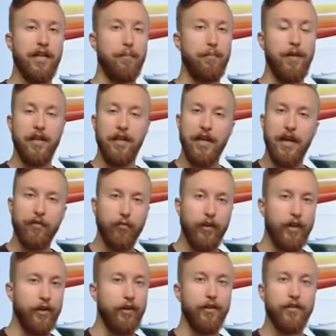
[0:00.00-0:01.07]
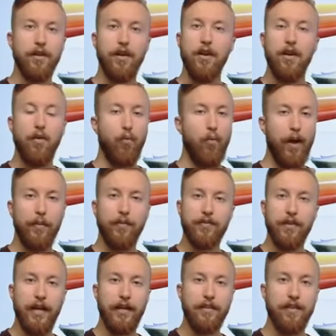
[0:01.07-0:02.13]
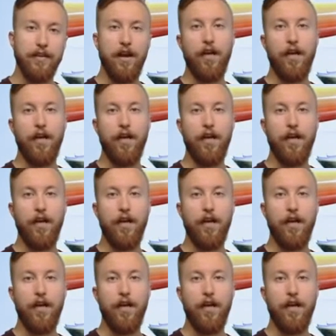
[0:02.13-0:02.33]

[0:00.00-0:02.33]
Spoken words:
like PDF readers, websites,